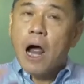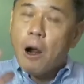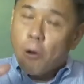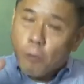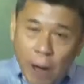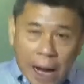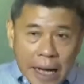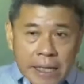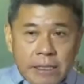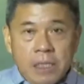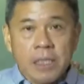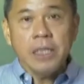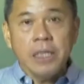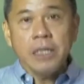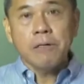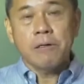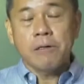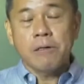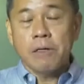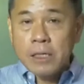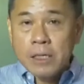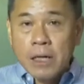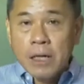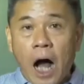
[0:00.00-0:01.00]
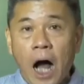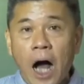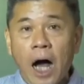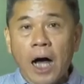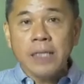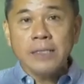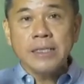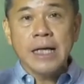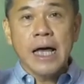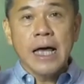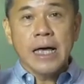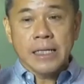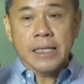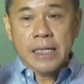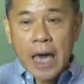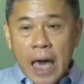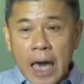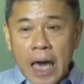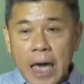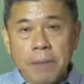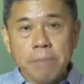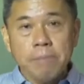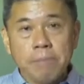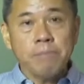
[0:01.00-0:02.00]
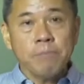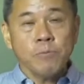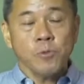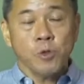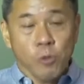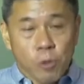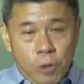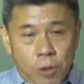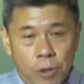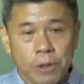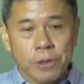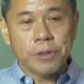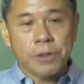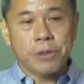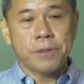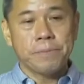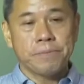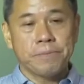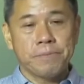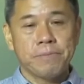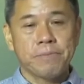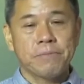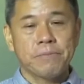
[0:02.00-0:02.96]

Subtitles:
right here, God came to earth.